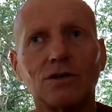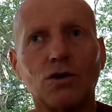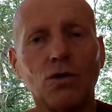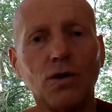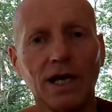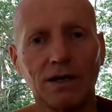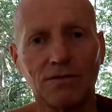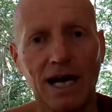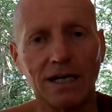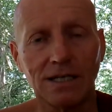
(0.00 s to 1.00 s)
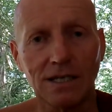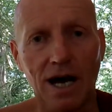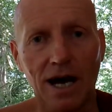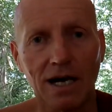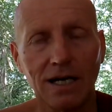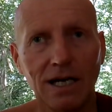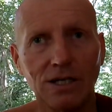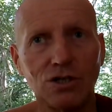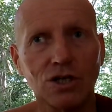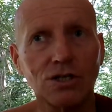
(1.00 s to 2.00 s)
cooling of that desire
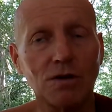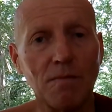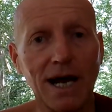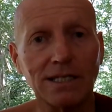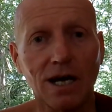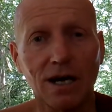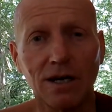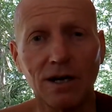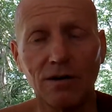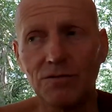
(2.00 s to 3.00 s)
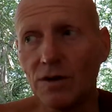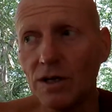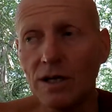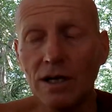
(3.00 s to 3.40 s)
is just a matter of